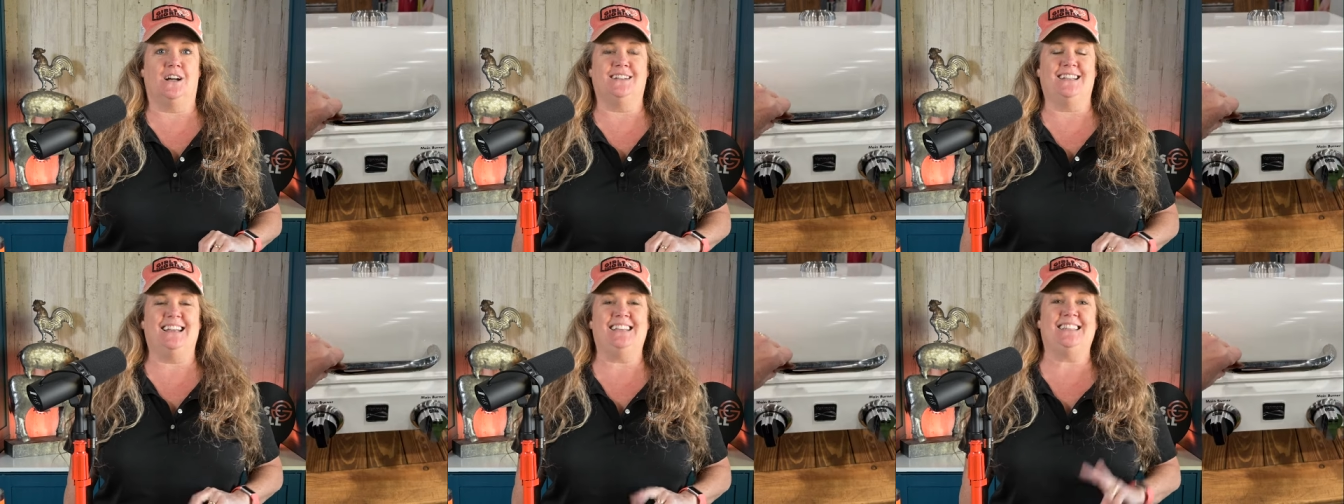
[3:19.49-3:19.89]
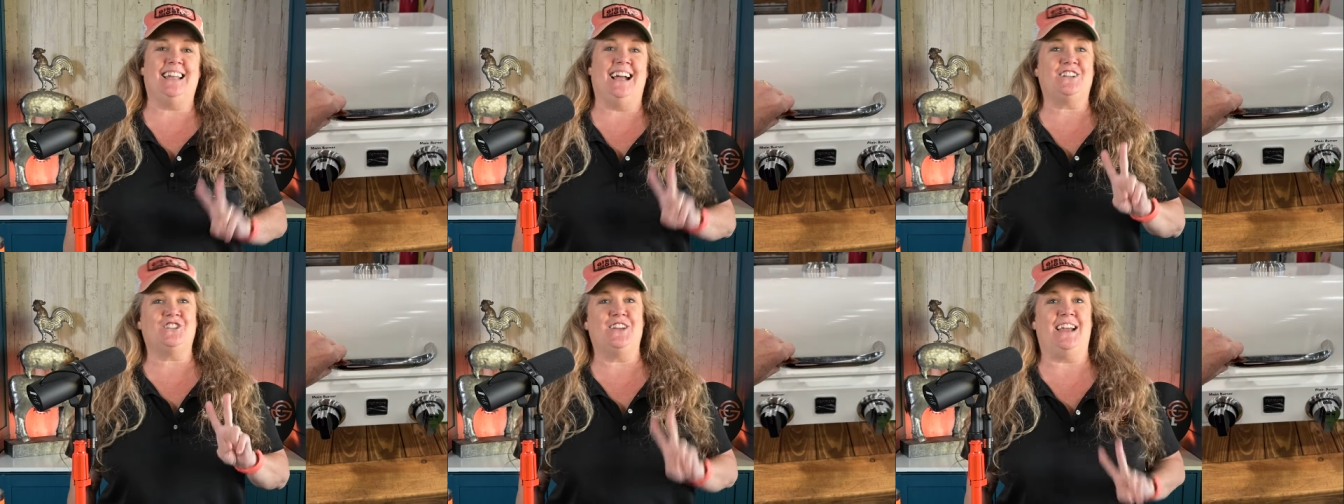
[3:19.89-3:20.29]
on is it
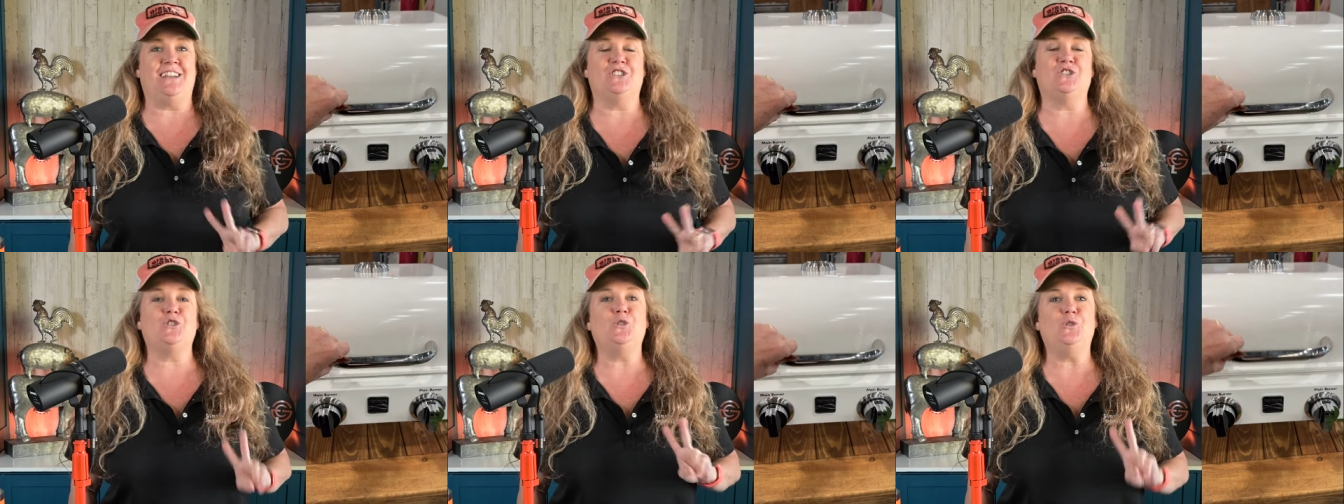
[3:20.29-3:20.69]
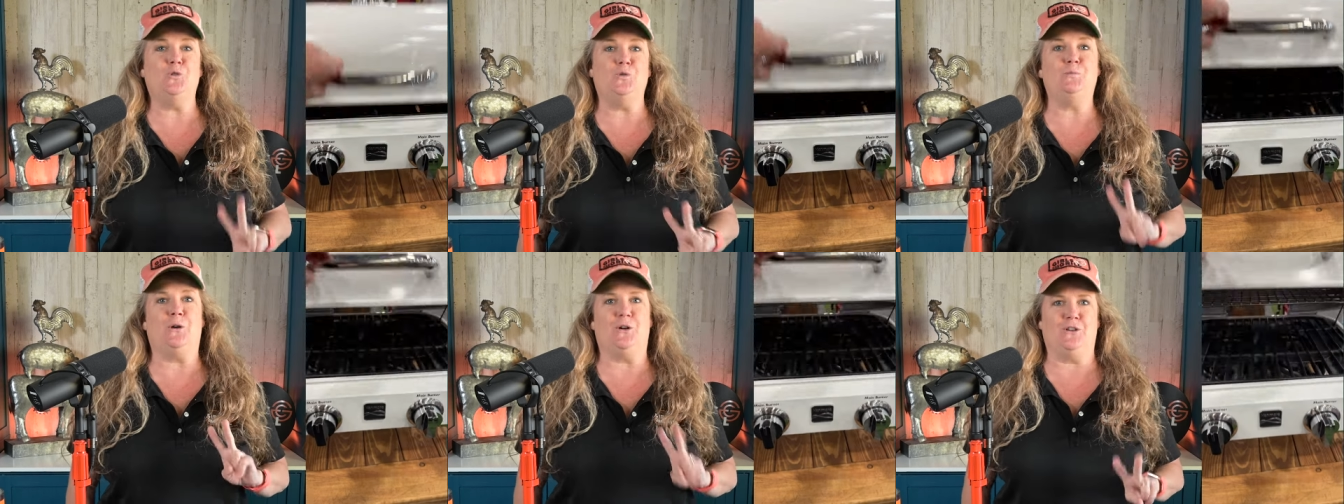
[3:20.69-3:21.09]
actually has
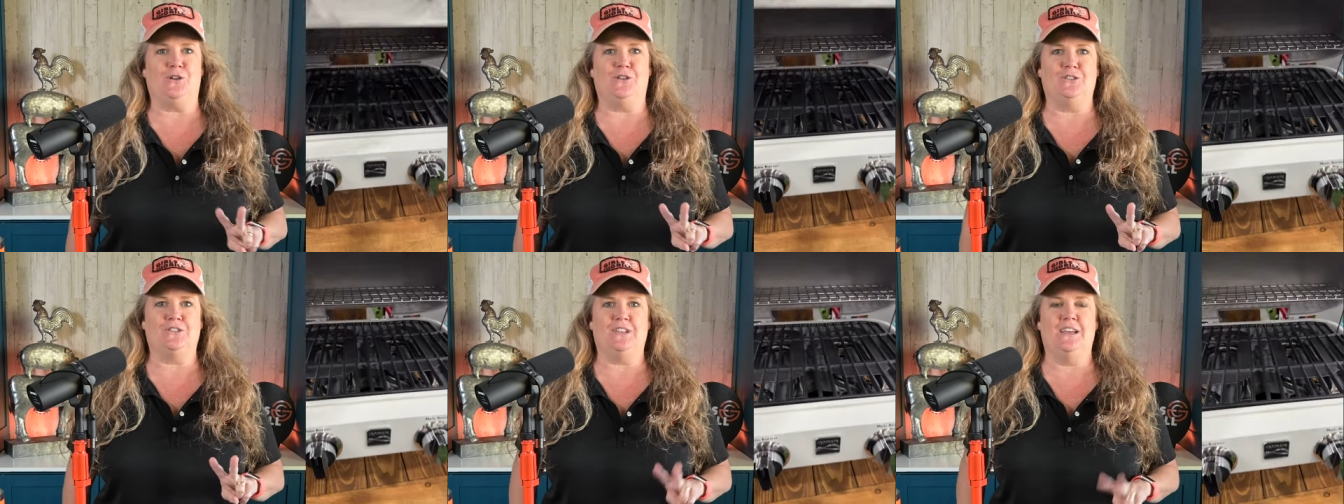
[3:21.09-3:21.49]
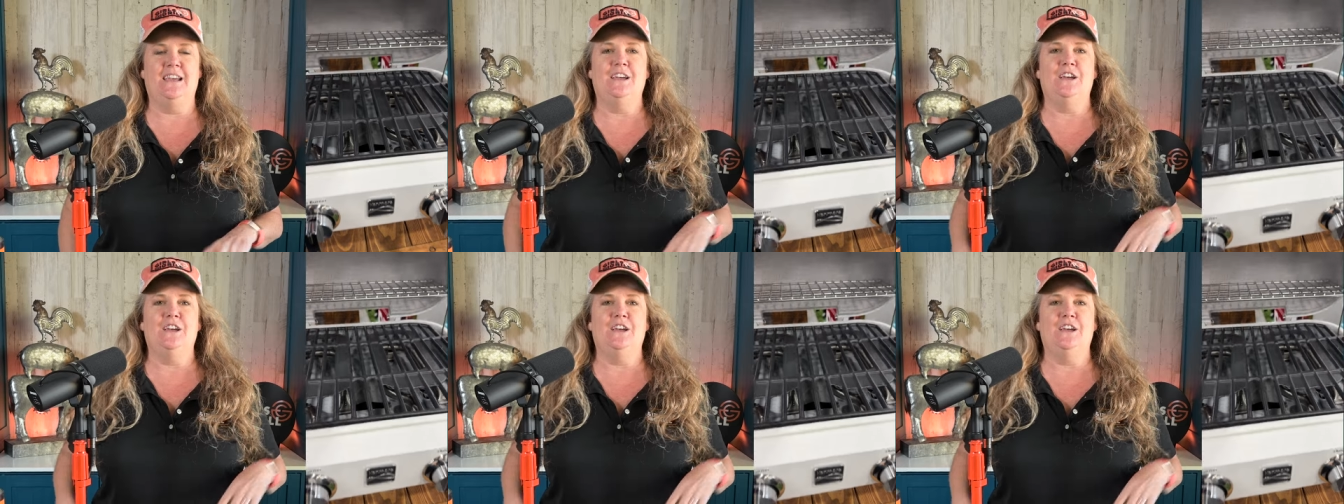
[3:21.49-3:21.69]
two burners.